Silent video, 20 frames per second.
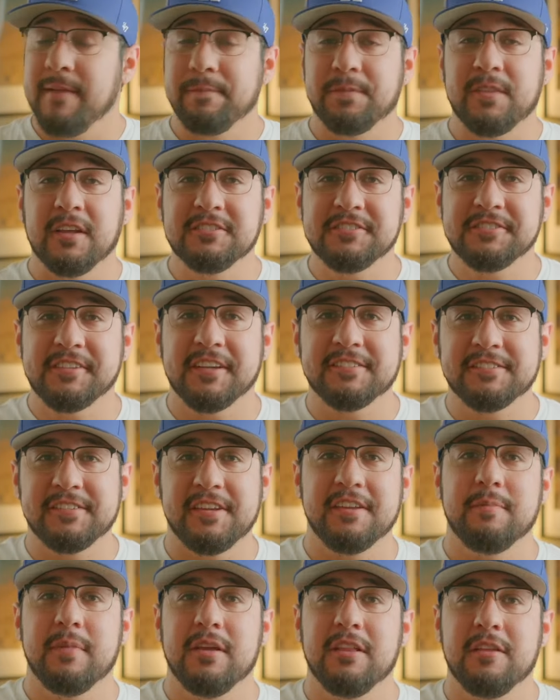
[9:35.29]
This
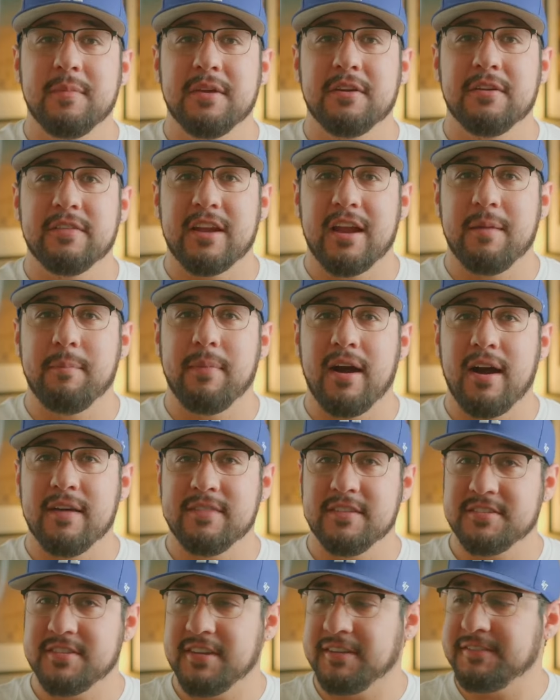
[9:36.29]
16 millimeter that I bought,
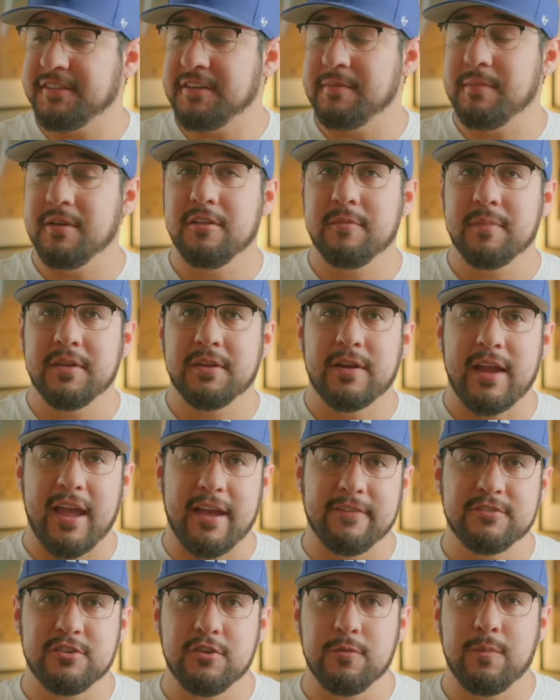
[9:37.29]
the 16 millimeter
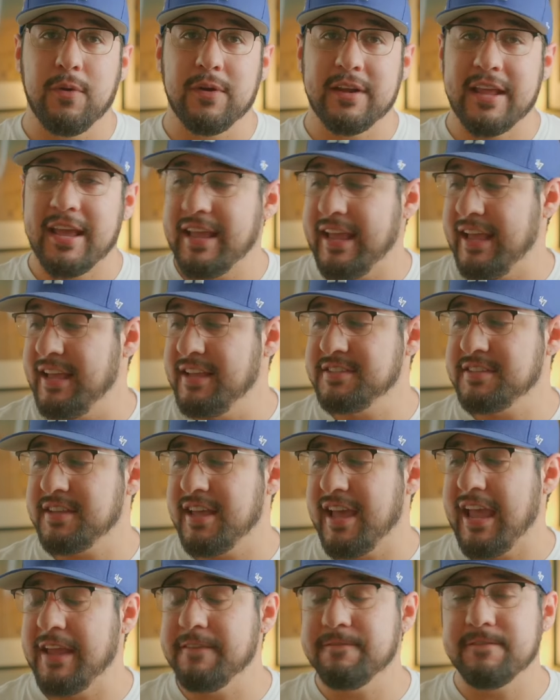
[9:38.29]
f2.8, is
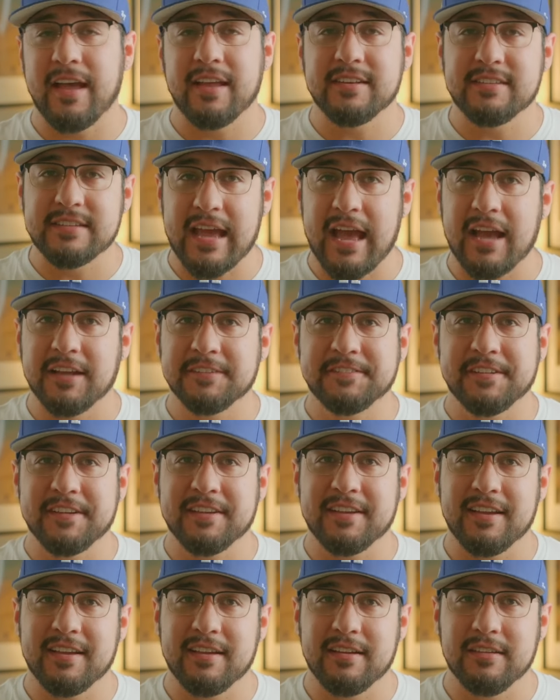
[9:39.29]
a
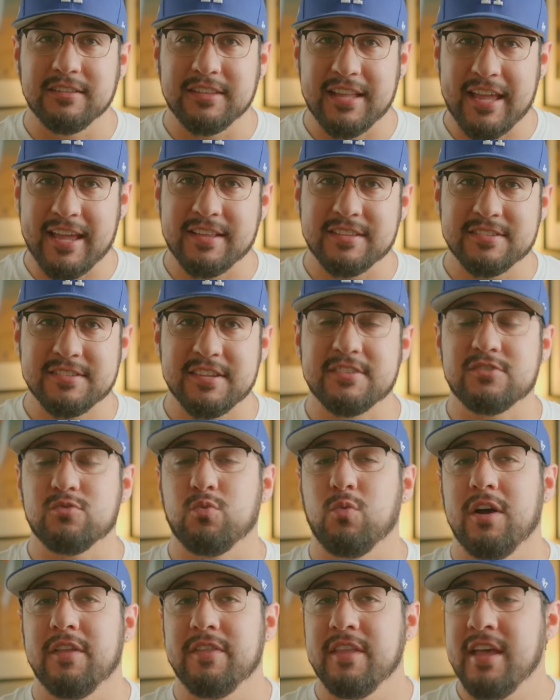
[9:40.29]
fantastic lens. It's
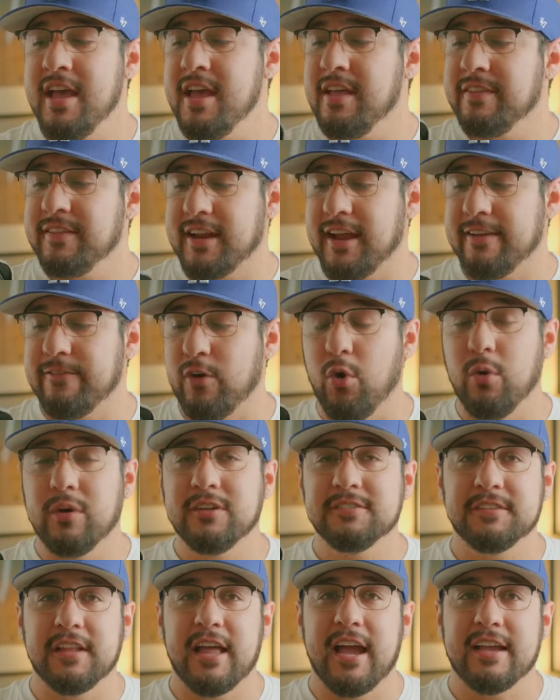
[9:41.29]
one that I've
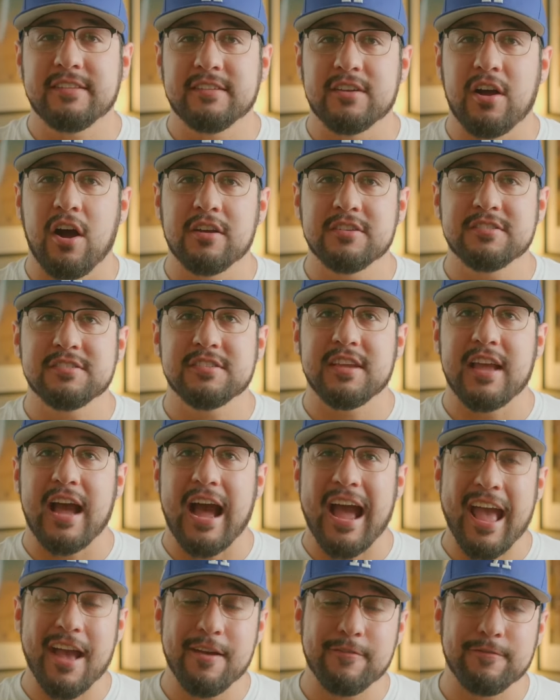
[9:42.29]
always liked, and honestly,
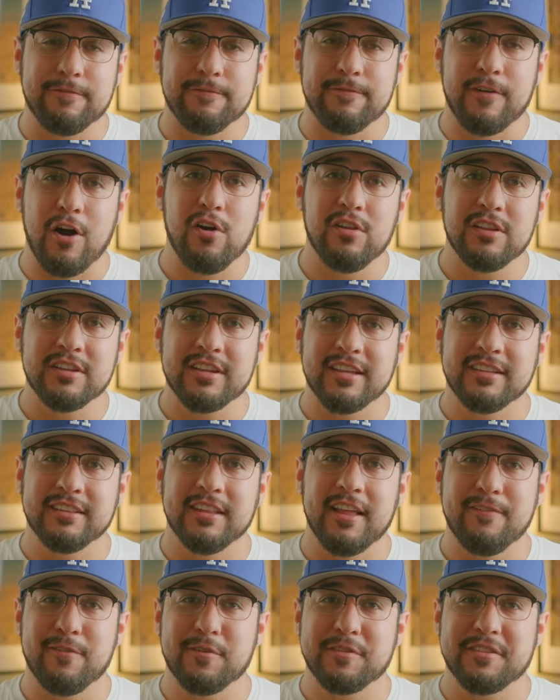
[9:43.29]
I have fallen in
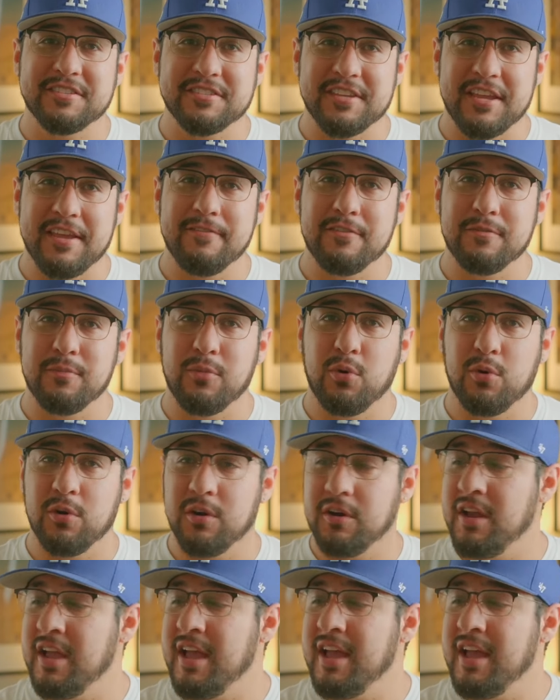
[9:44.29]
love with this even more,